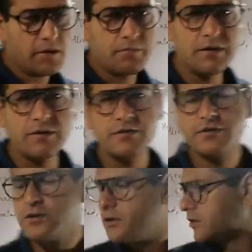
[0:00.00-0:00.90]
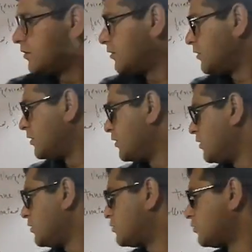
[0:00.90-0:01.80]
means.
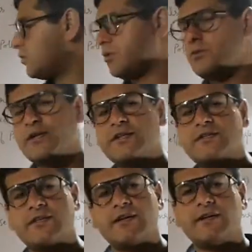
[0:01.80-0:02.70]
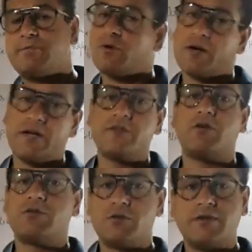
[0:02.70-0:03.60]
So we can say that in pure lines
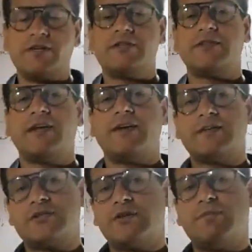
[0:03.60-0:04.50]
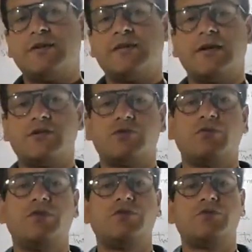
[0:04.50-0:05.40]
also variation can exist, but that is
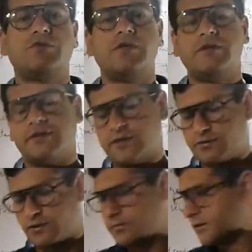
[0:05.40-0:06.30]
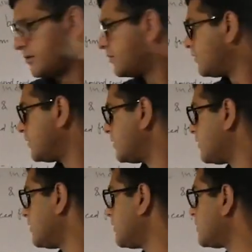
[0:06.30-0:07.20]
solely due to the environment.
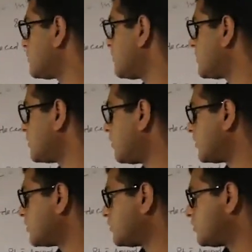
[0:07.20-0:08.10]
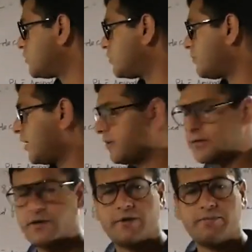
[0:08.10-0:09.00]
And this was regarding the genome,
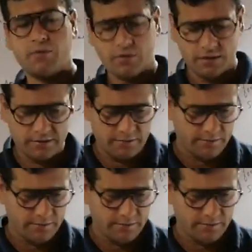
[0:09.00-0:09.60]
hybrid, and pure line.